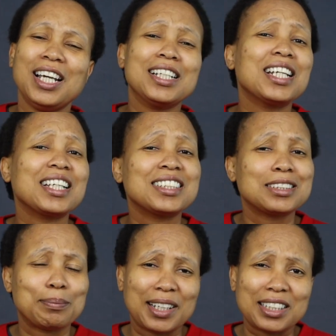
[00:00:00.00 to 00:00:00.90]
Unlike
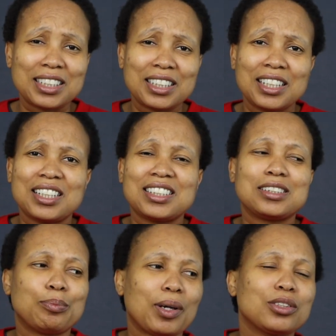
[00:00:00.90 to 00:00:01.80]

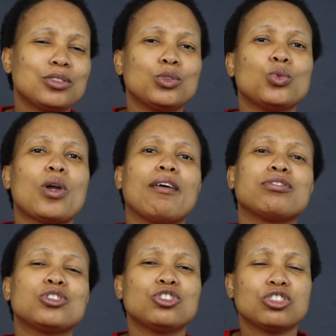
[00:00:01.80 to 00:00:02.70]
Spark, you
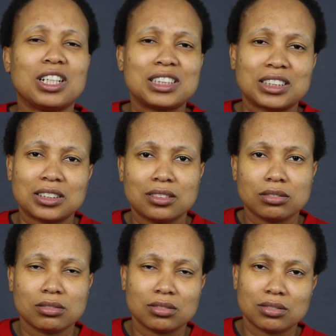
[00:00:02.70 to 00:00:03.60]
have to charge
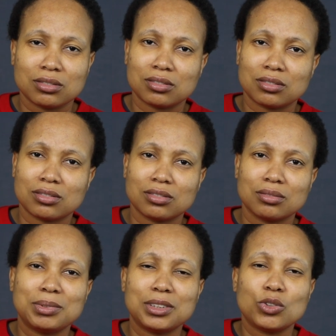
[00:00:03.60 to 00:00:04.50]
it.
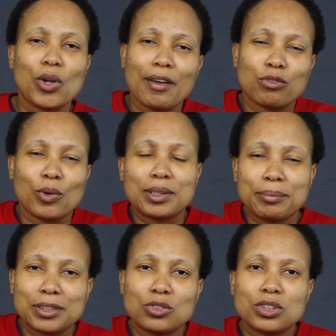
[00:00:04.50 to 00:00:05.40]
You have
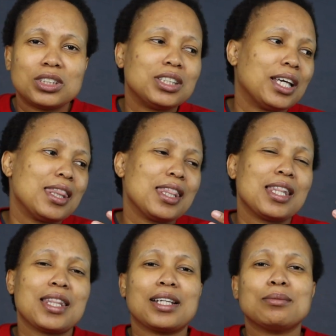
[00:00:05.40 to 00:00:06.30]
one battery, and
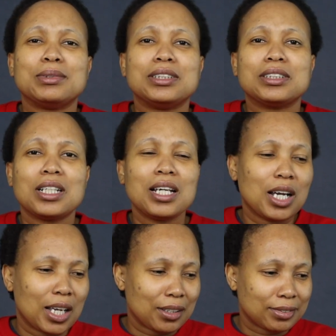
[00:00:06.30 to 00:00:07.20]
then that means
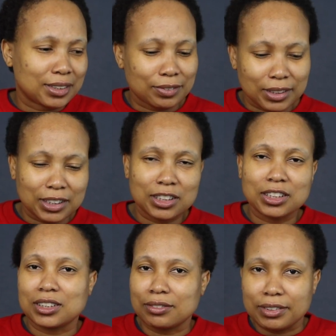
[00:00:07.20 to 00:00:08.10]
if it's
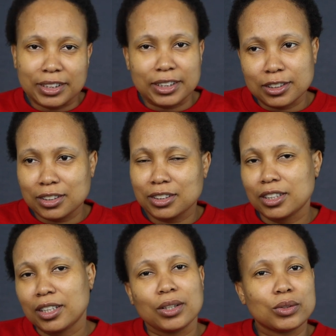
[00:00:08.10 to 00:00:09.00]
finished, it's finished.
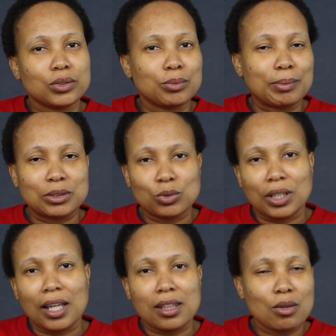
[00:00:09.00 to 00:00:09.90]
You must
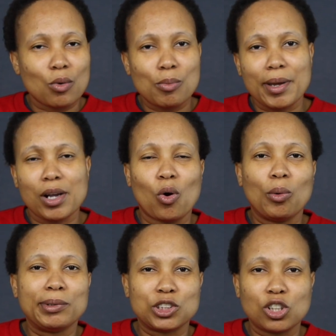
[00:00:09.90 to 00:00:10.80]
either go back
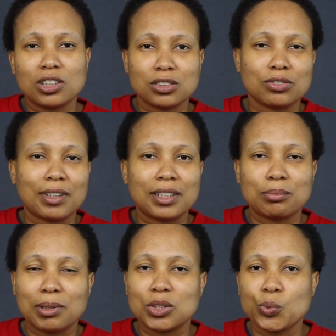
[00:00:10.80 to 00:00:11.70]
home and charge, or find
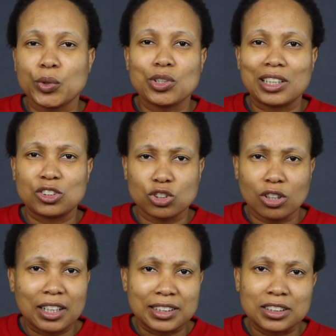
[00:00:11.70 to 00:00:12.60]
a place where you can
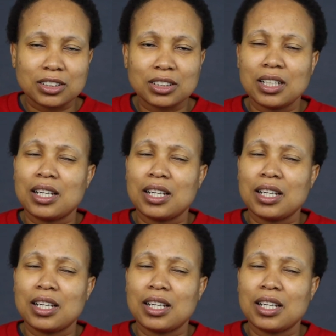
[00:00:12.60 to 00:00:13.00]
charge,